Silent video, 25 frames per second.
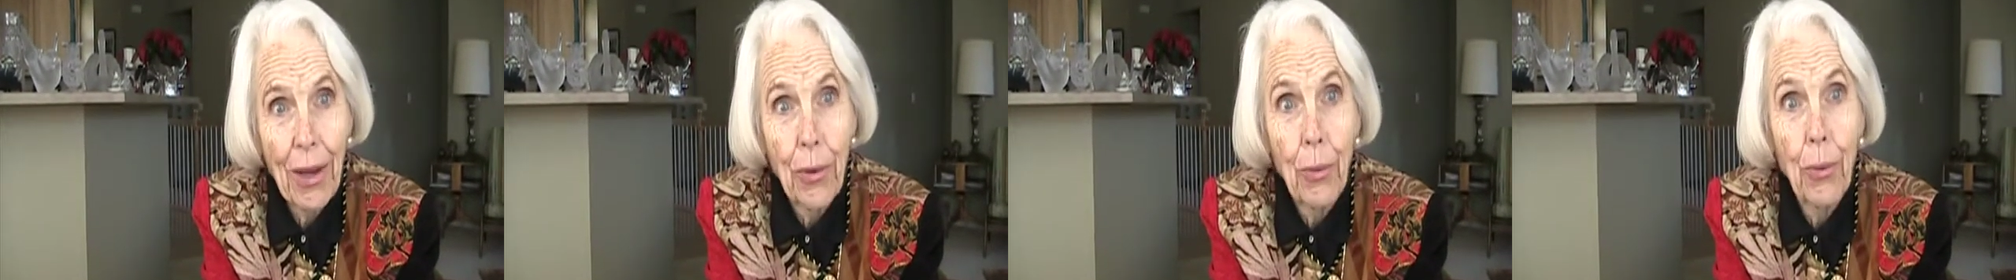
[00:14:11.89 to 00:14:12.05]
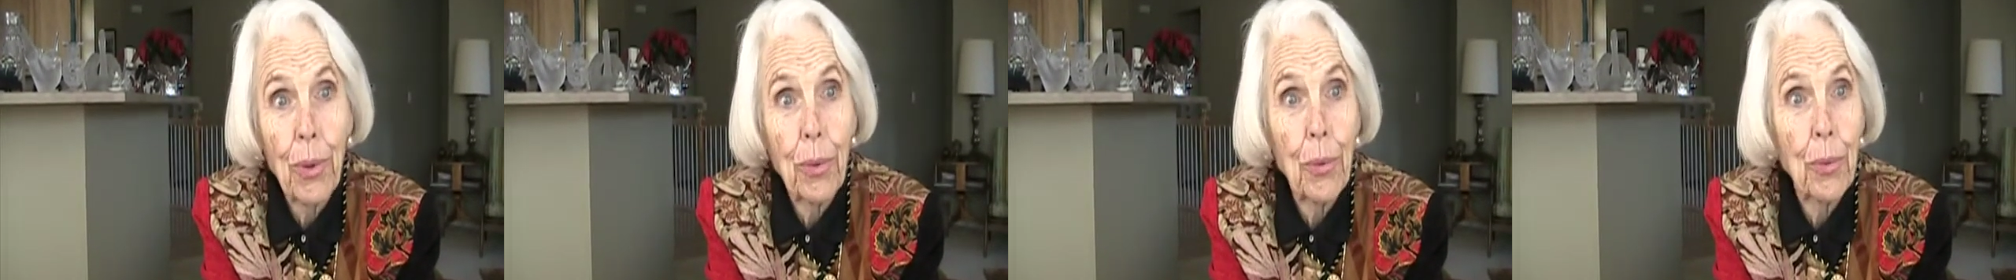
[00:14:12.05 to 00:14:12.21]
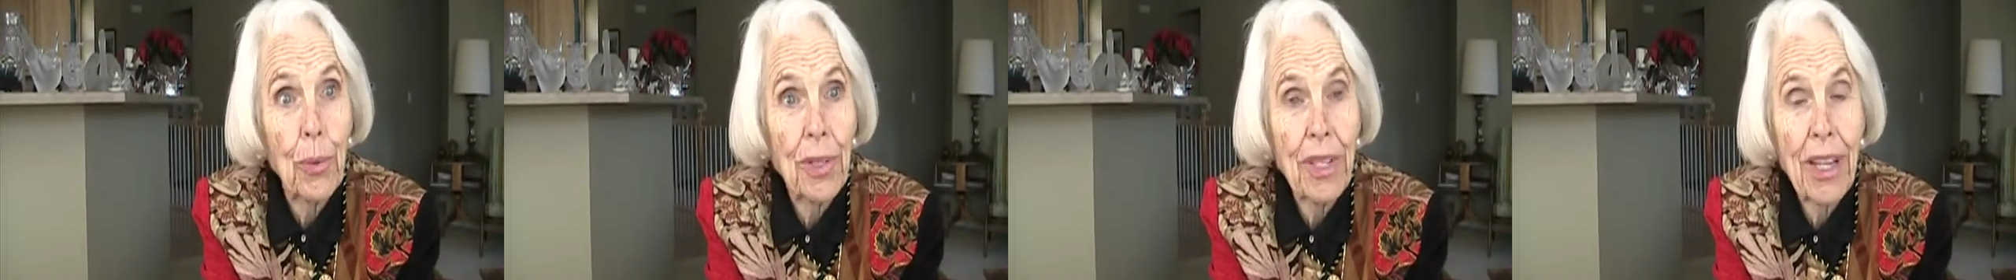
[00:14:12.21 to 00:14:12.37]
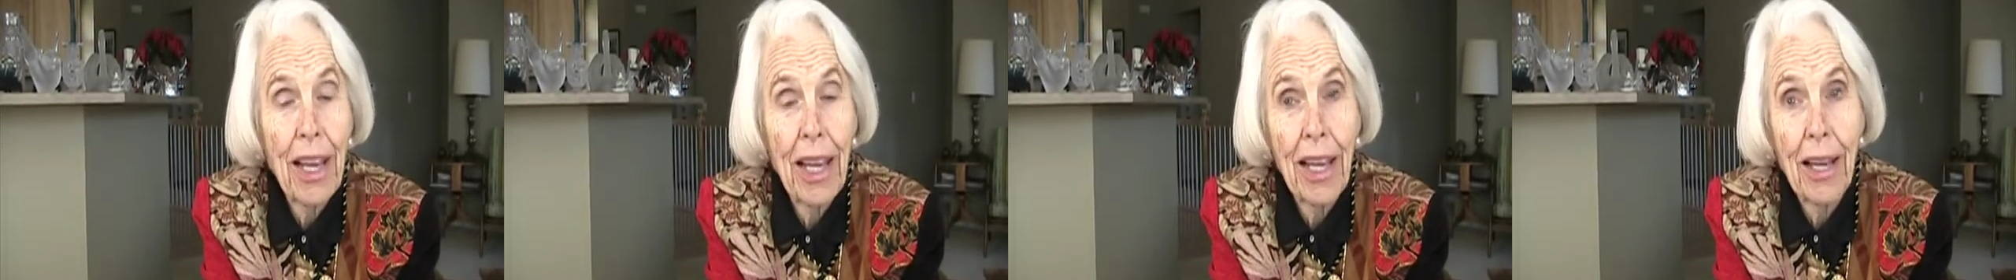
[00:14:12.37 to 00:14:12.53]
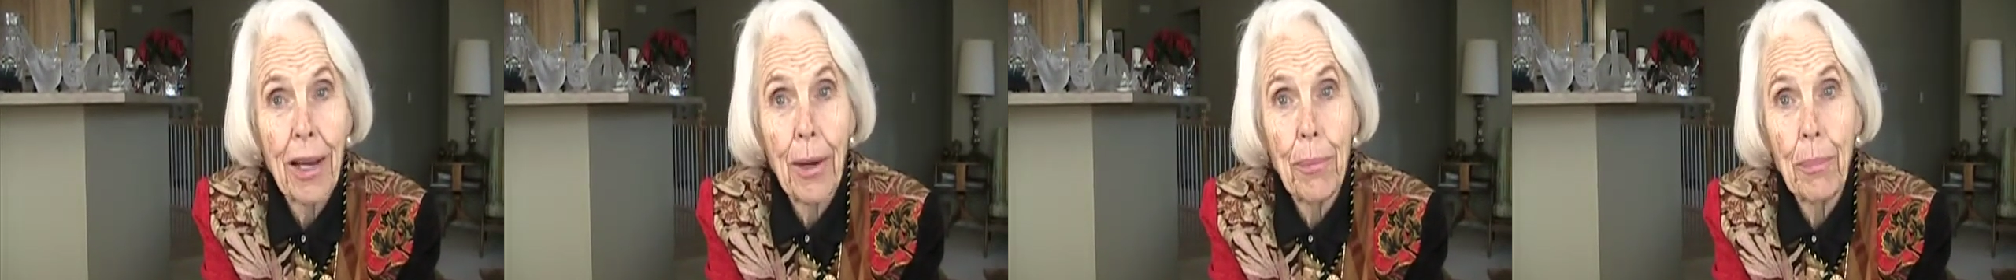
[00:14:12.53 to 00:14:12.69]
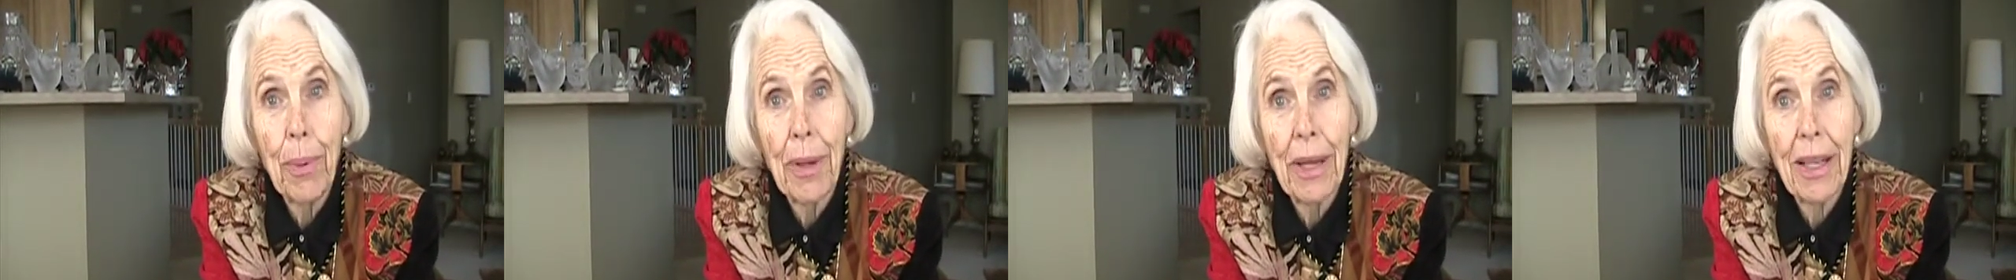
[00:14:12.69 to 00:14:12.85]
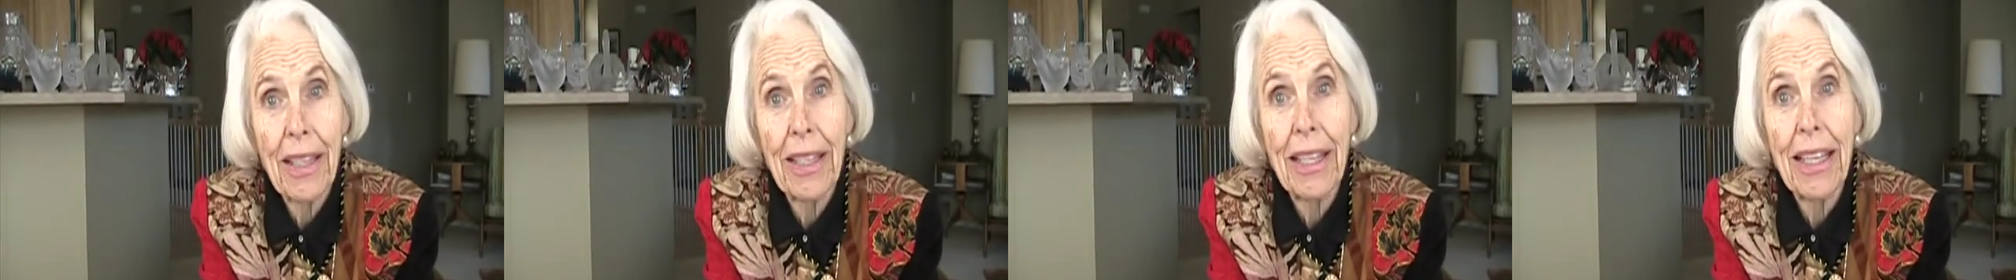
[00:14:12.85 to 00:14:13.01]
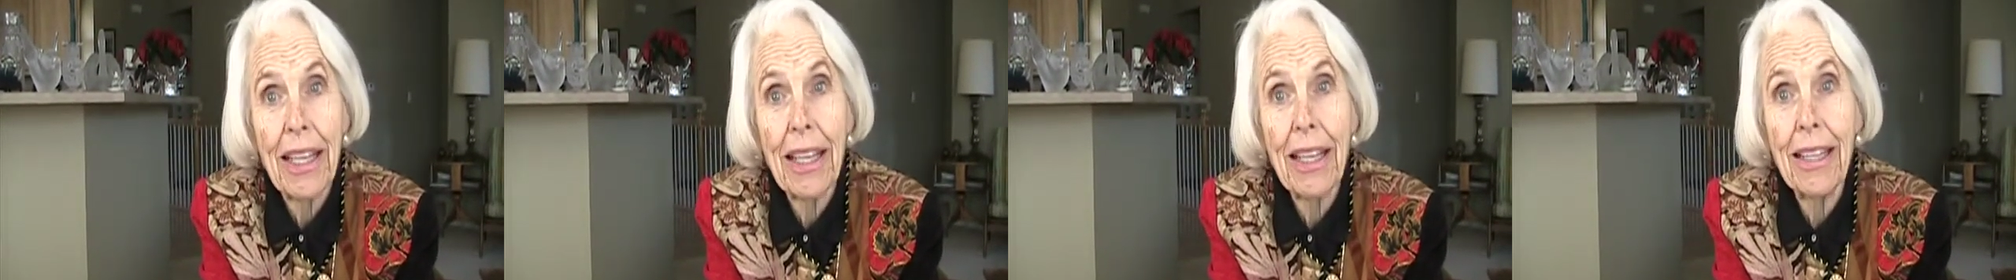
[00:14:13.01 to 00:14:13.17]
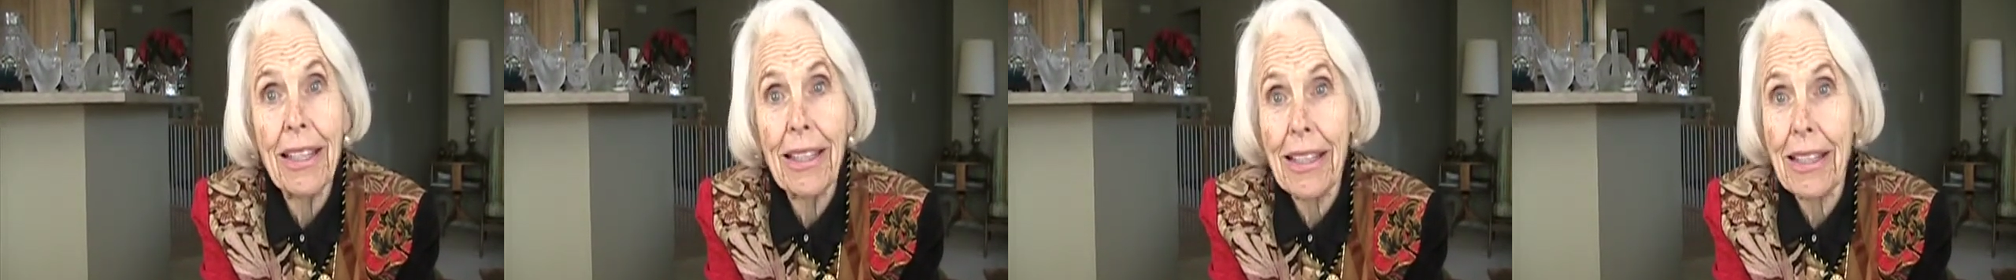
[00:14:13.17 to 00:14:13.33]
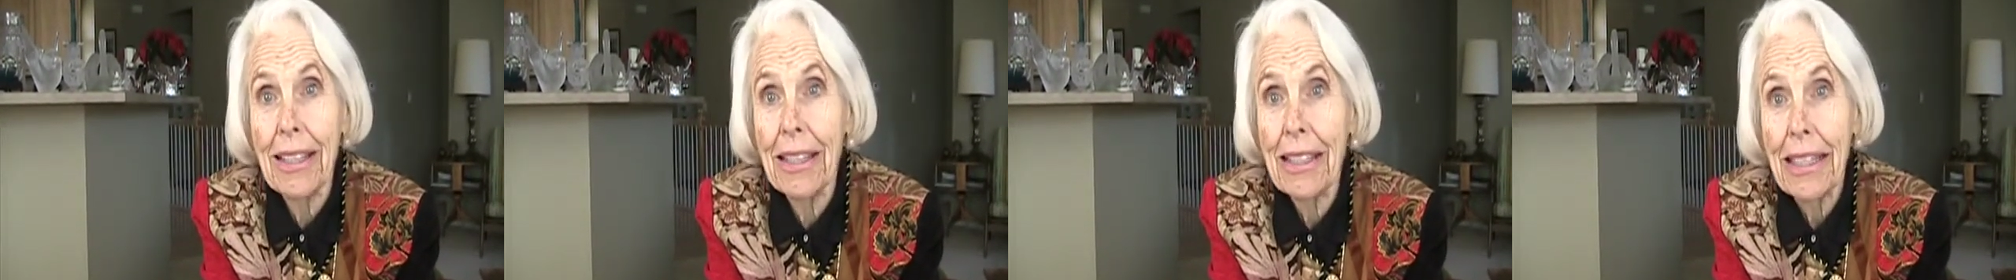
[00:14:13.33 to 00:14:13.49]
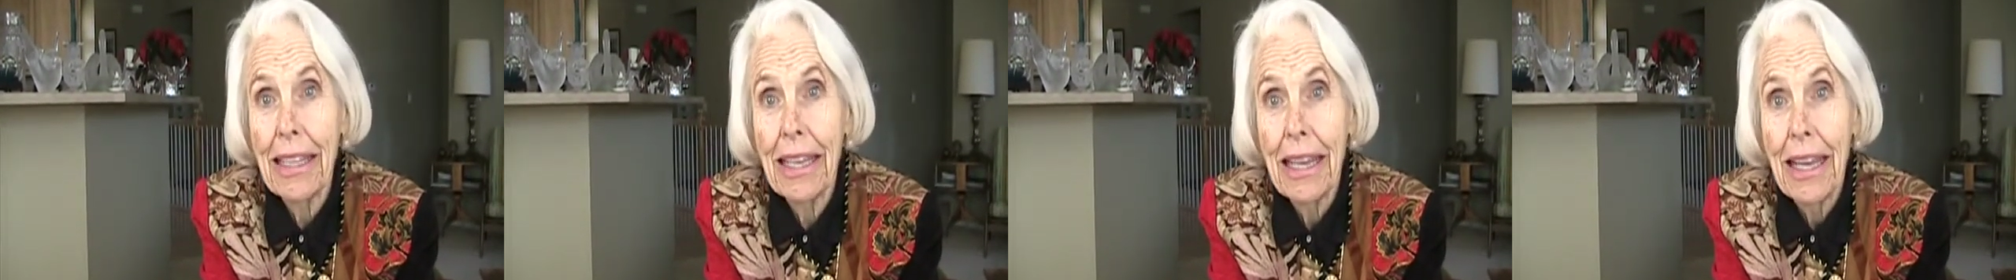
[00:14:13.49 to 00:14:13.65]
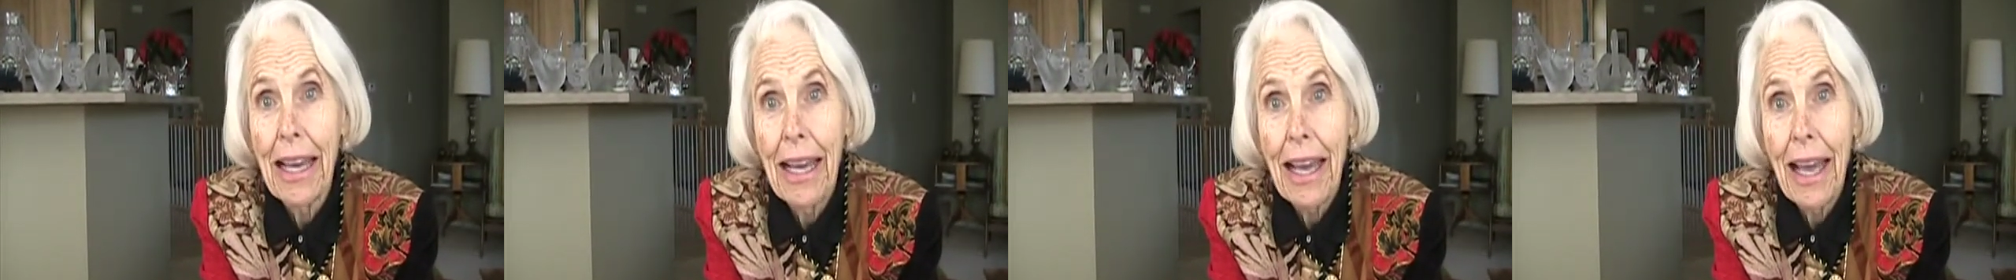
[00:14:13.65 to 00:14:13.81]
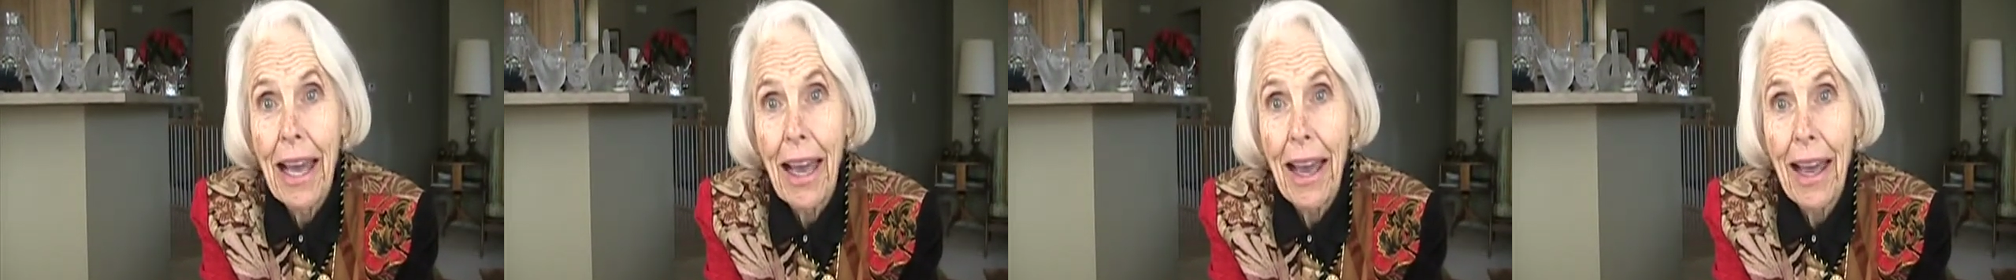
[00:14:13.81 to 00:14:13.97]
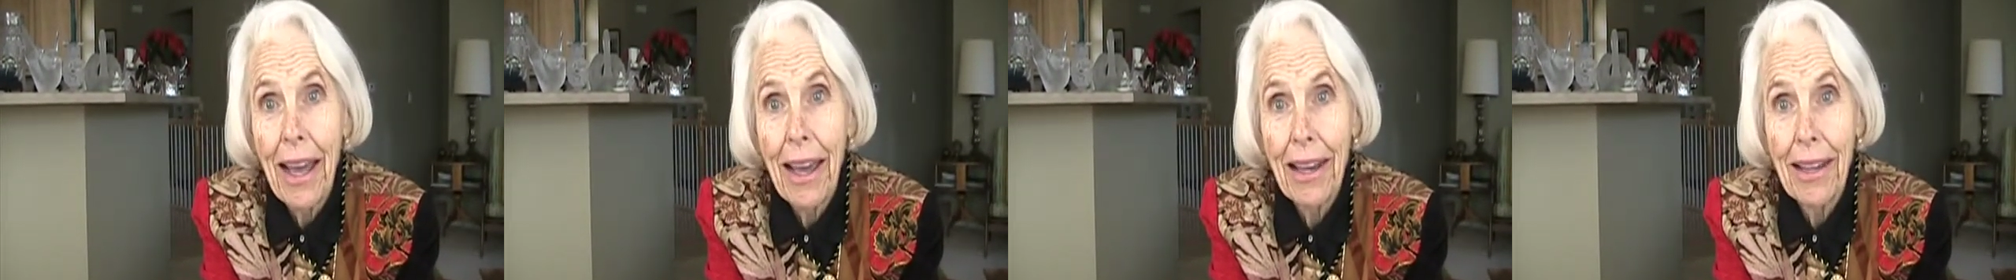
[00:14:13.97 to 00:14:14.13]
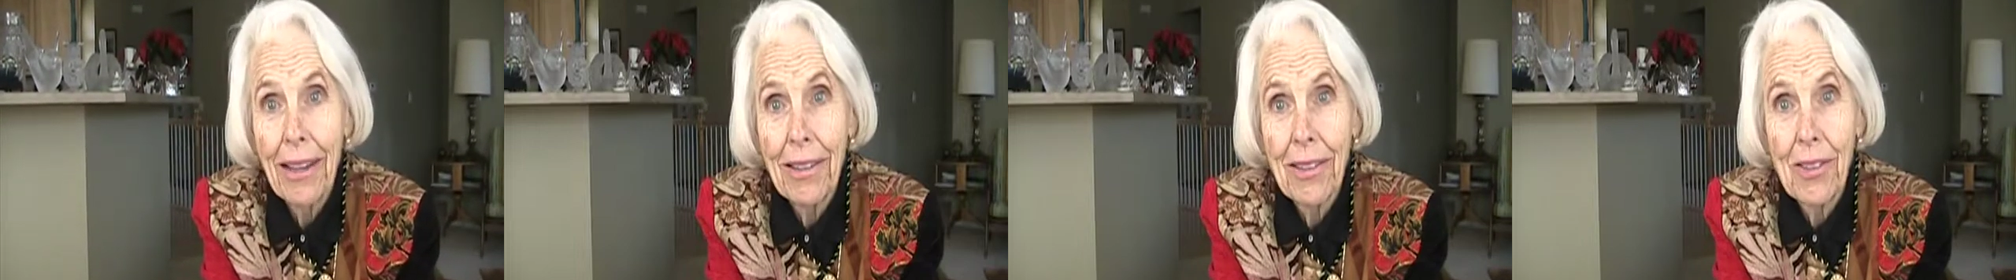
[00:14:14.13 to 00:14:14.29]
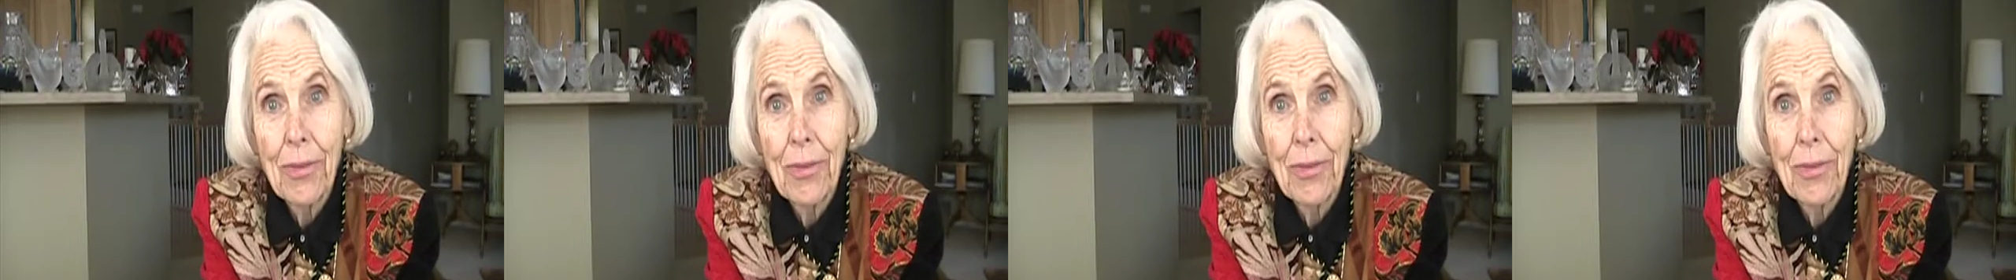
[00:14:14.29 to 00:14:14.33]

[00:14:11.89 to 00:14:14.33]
We would take a picnic and